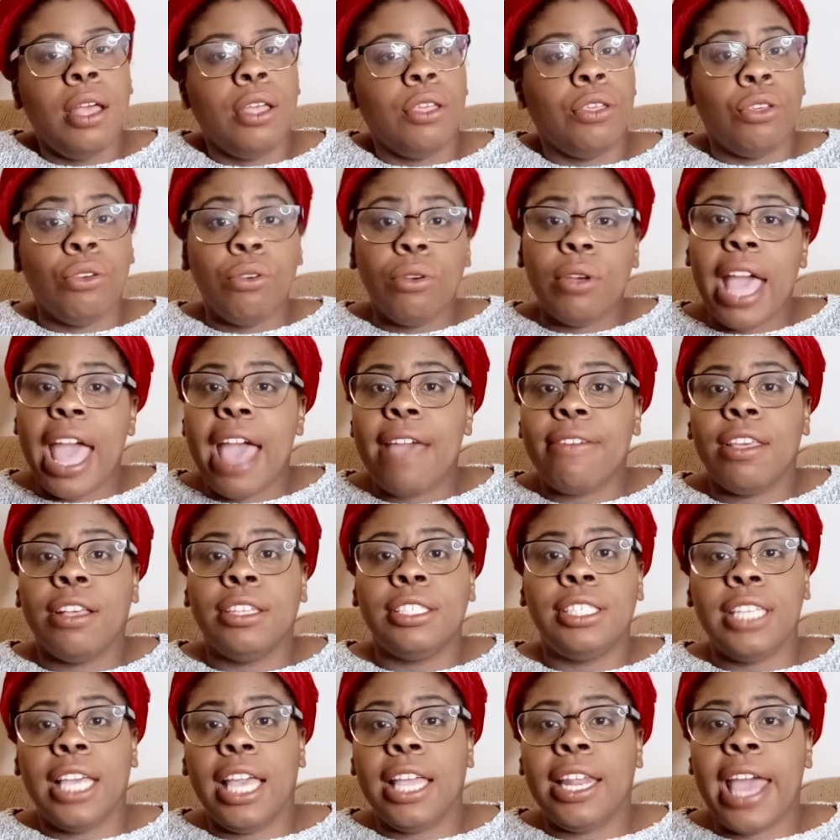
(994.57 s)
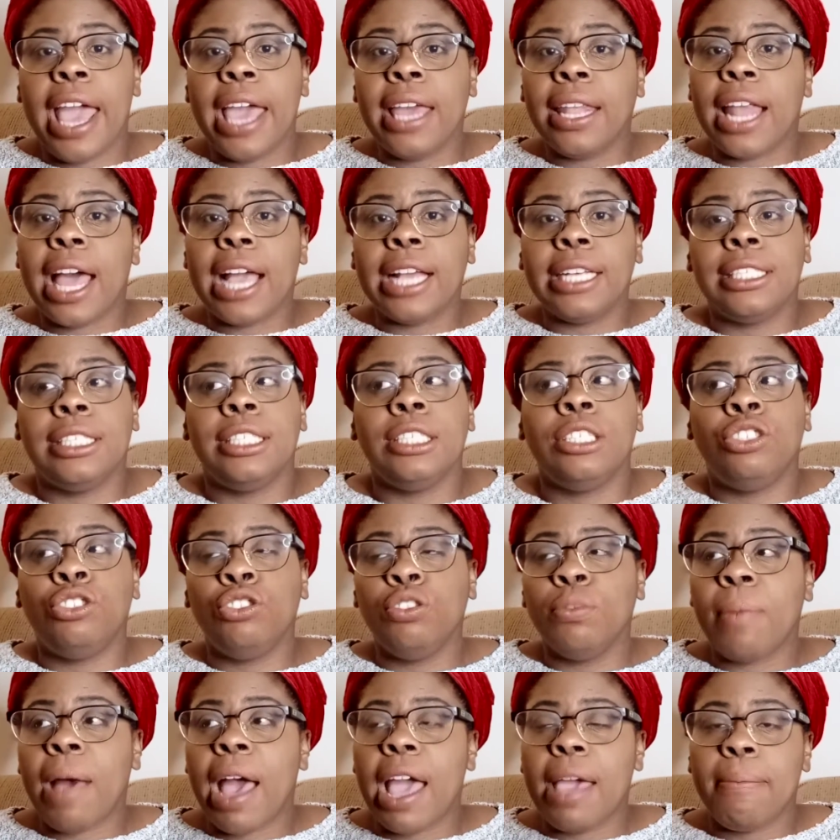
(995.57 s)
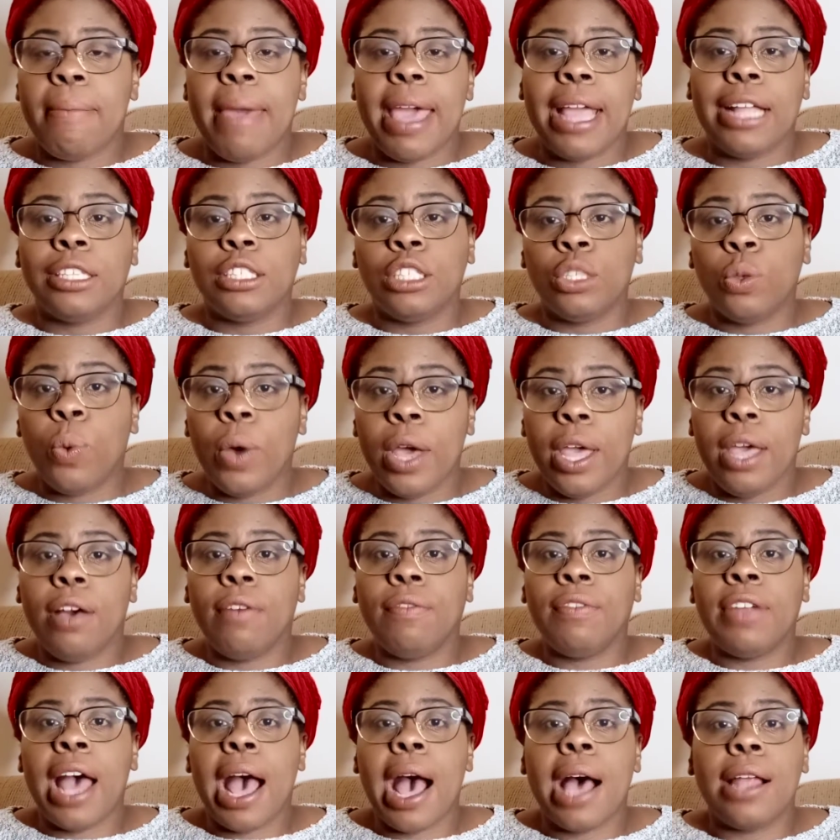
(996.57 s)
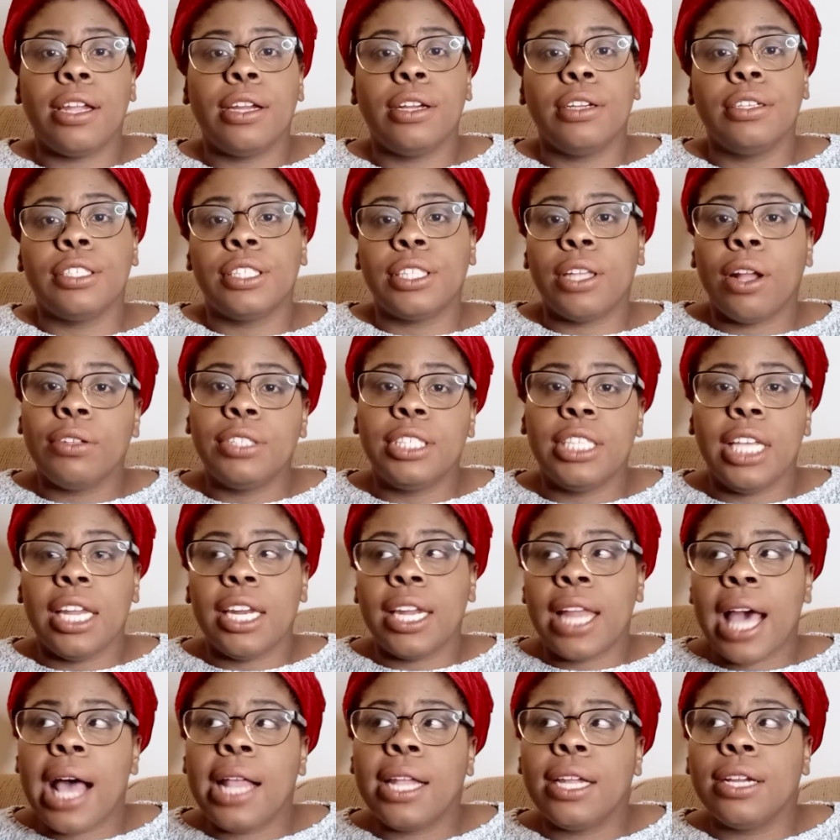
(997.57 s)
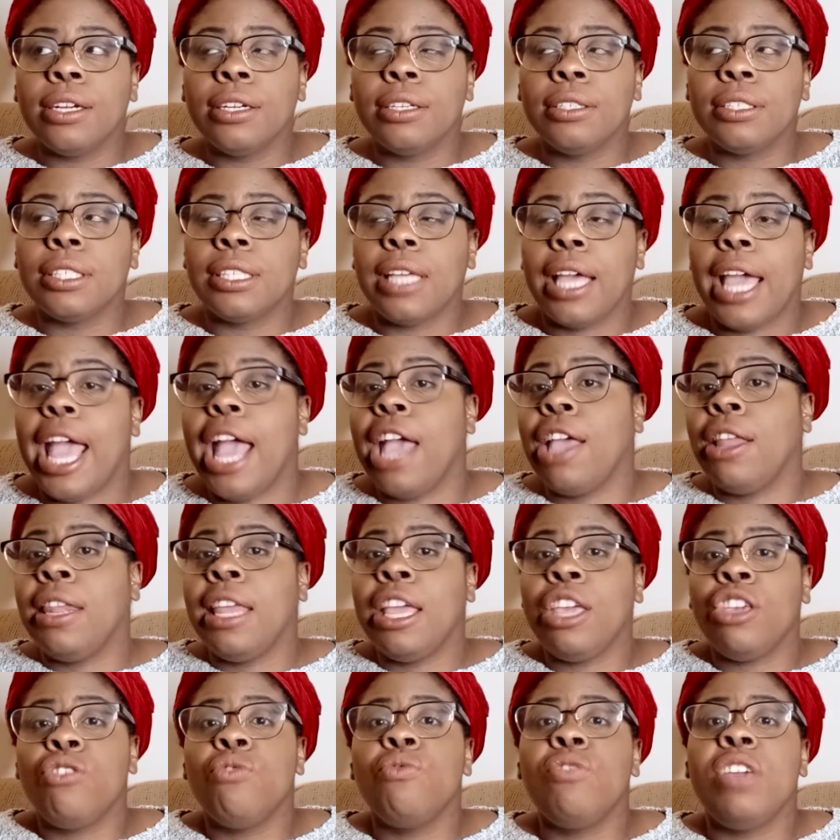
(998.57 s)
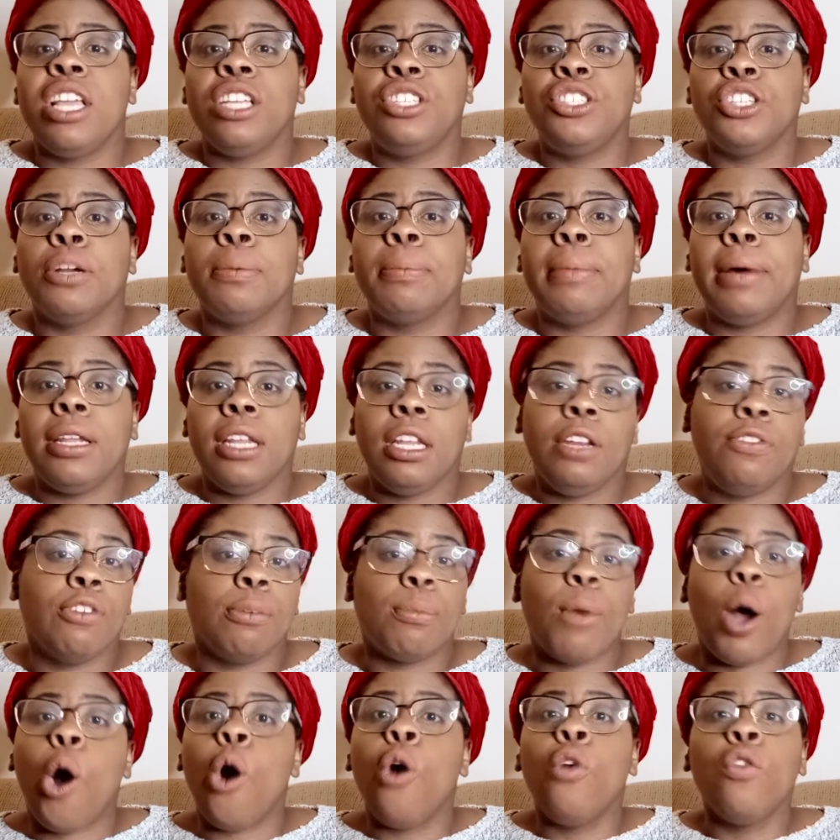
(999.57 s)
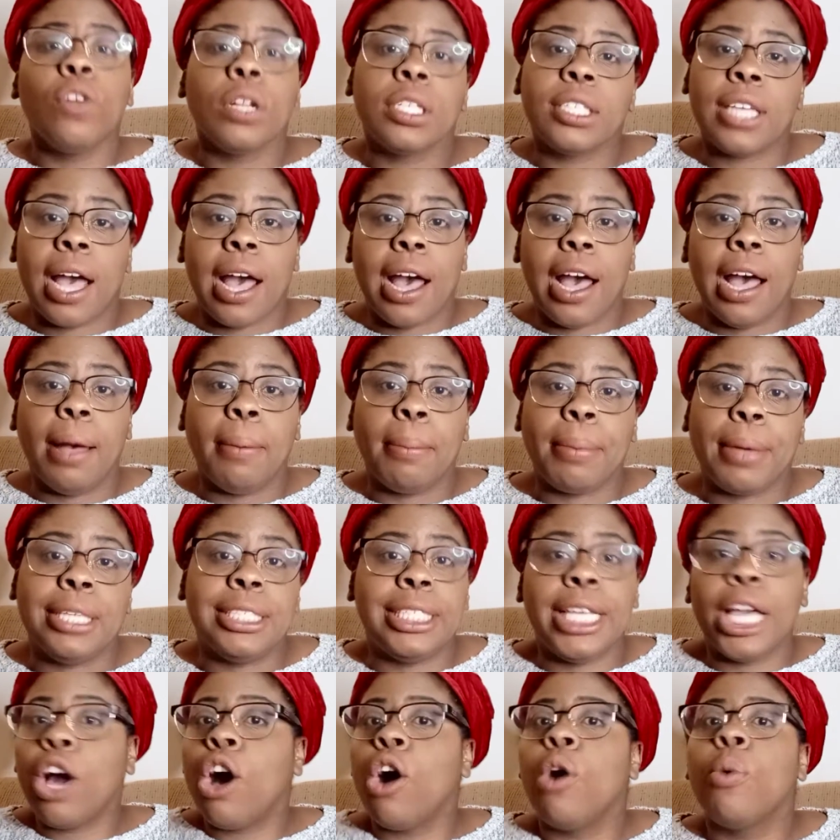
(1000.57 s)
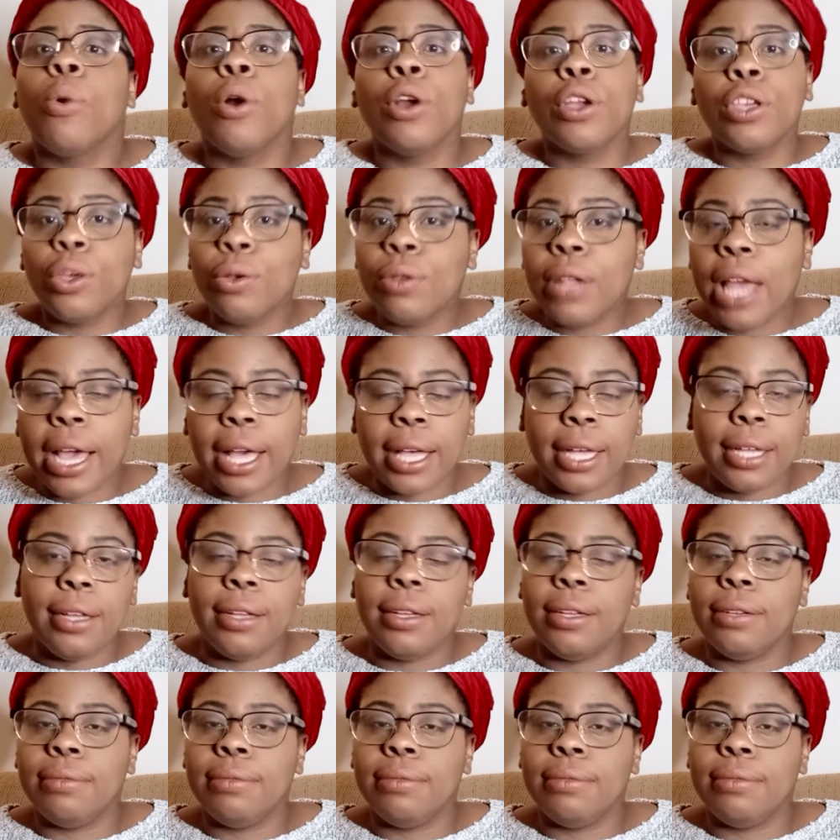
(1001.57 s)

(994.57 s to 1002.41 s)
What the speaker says: You can have your CNA license, you might make $12, $13, and then you get your money from overtime because they're going to work you like